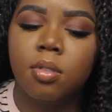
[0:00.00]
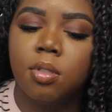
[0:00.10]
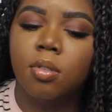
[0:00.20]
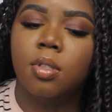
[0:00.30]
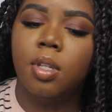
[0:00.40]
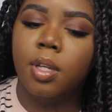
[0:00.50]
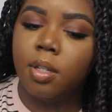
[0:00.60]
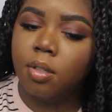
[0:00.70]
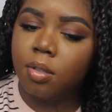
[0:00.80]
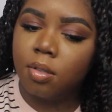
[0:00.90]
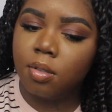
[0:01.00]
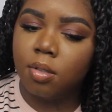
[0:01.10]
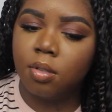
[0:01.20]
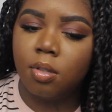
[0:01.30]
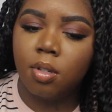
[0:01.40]
So then
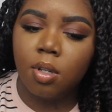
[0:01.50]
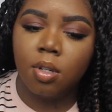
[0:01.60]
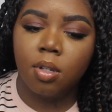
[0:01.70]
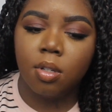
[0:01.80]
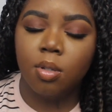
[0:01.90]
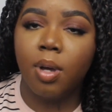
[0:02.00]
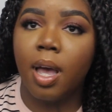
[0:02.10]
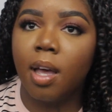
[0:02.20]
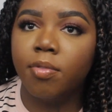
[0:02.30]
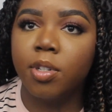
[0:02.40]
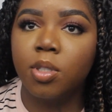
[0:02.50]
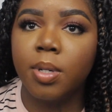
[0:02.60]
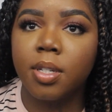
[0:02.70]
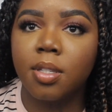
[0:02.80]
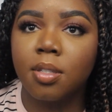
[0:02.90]
you have your
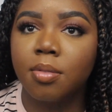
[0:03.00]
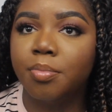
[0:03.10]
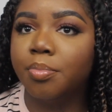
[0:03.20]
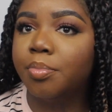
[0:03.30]
twist.